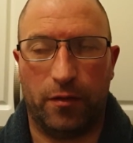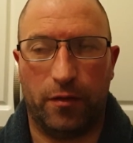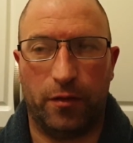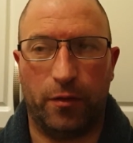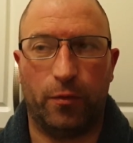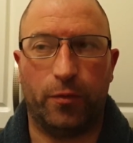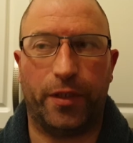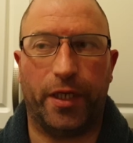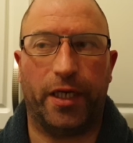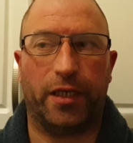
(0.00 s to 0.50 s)
the
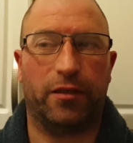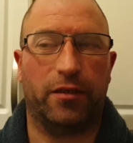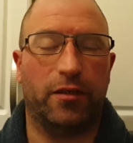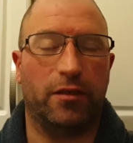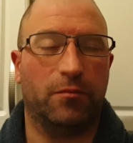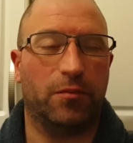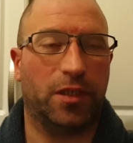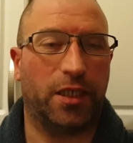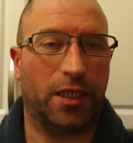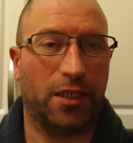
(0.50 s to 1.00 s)
old
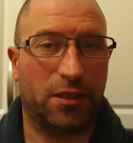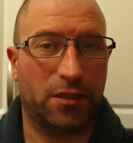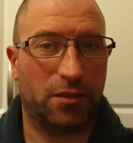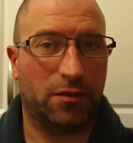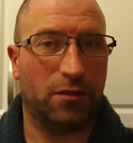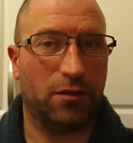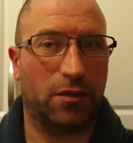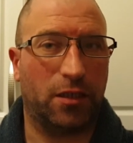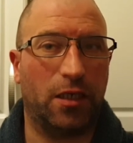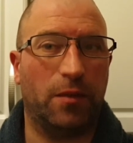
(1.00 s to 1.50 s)
acronym,
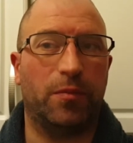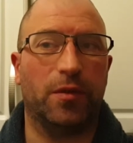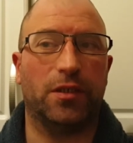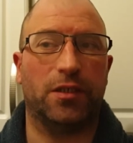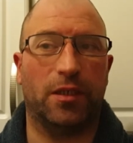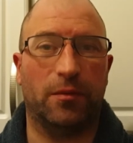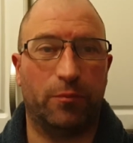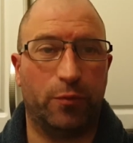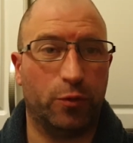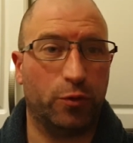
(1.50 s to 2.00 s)
KISS, keep it
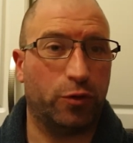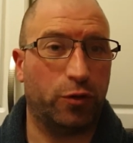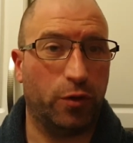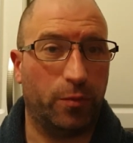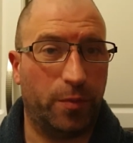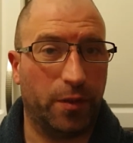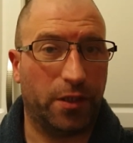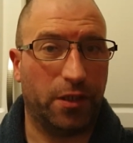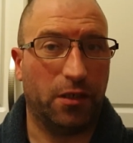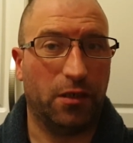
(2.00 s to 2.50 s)
simple,
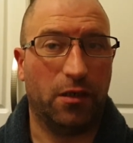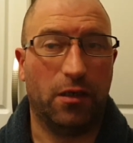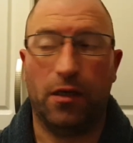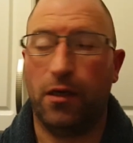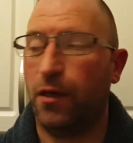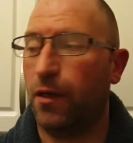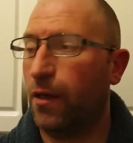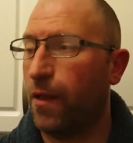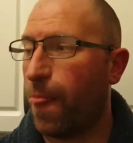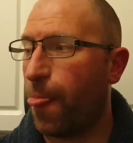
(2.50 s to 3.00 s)
stupid.
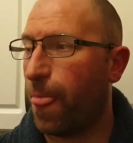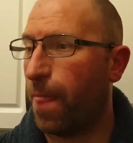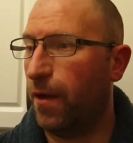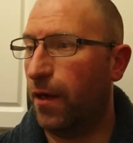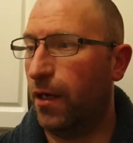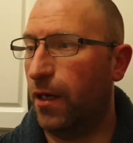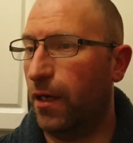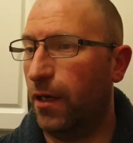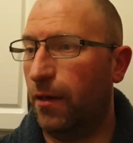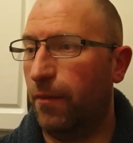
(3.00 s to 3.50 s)

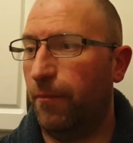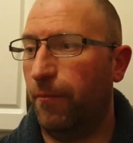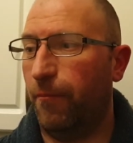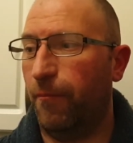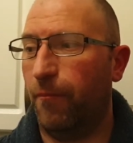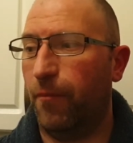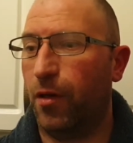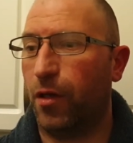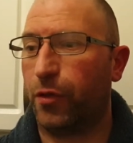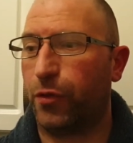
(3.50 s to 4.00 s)

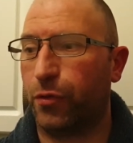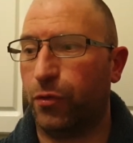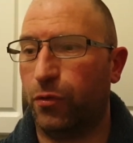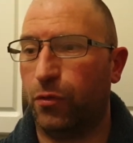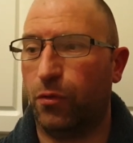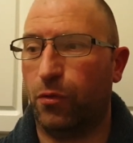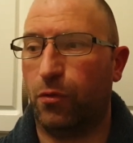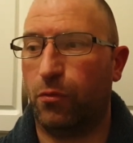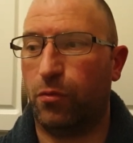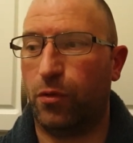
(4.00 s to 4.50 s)
So
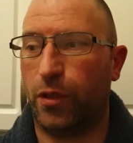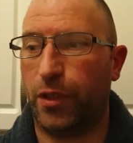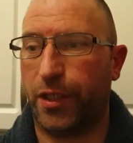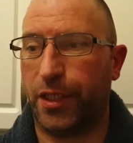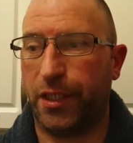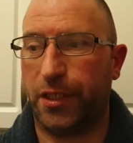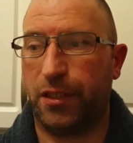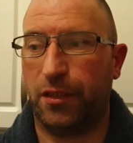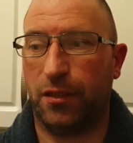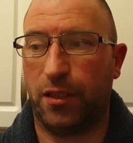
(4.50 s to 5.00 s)
what I
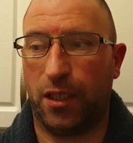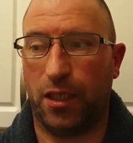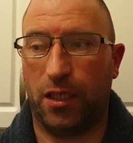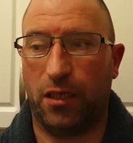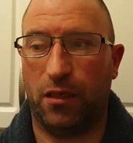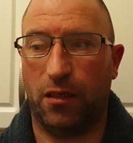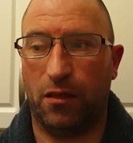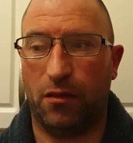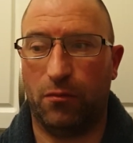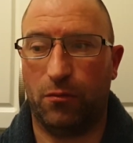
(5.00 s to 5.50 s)
did
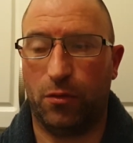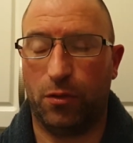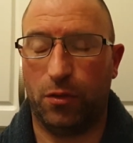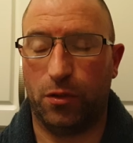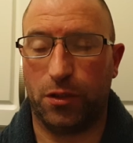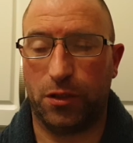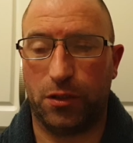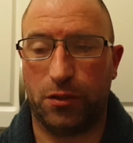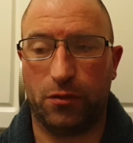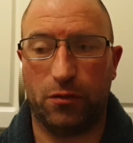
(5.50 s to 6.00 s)
today
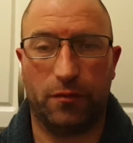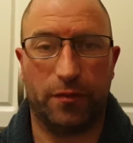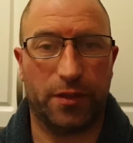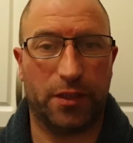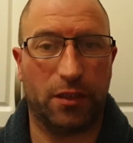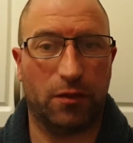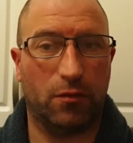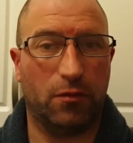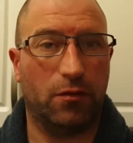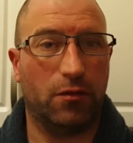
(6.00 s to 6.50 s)
was
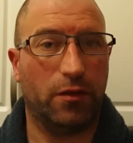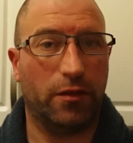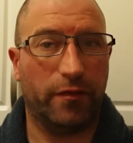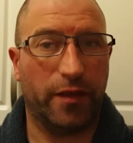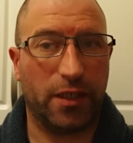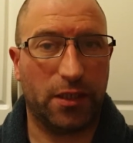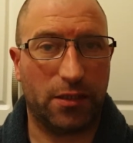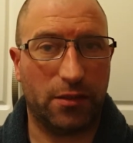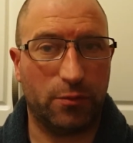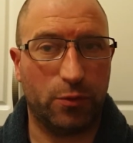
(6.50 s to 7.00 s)
obviously got all the
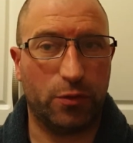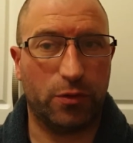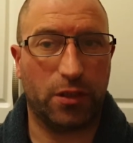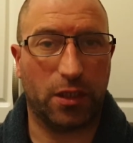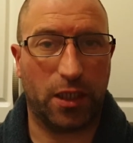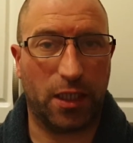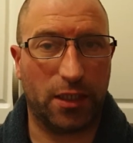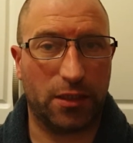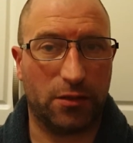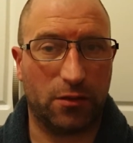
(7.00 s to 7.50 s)
vegetables, the
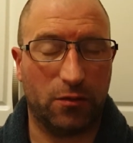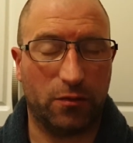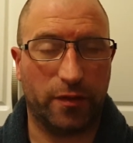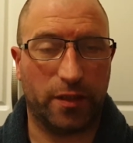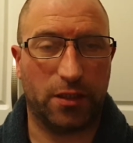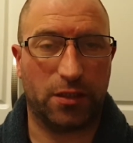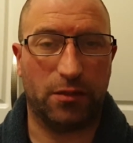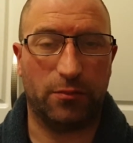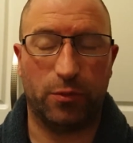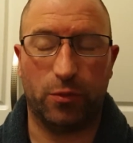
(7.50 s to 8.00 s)
casserole
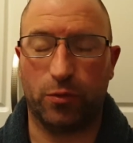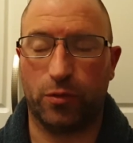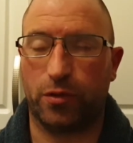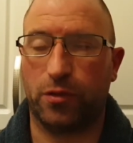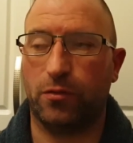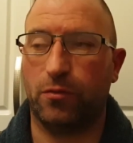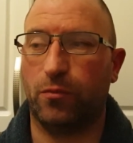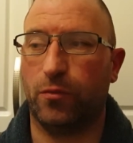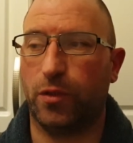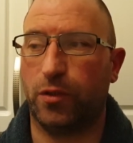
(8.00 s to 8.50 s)

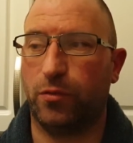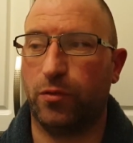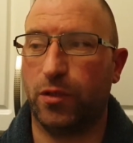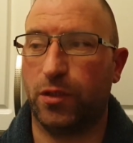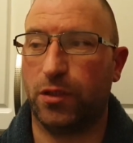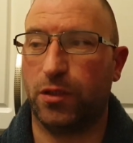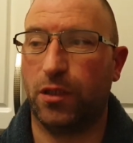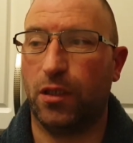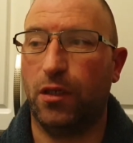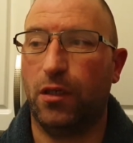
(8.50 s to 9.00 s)
vegetables, which
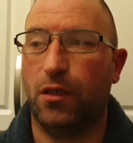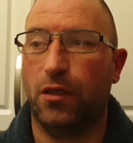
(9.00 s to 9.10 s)
was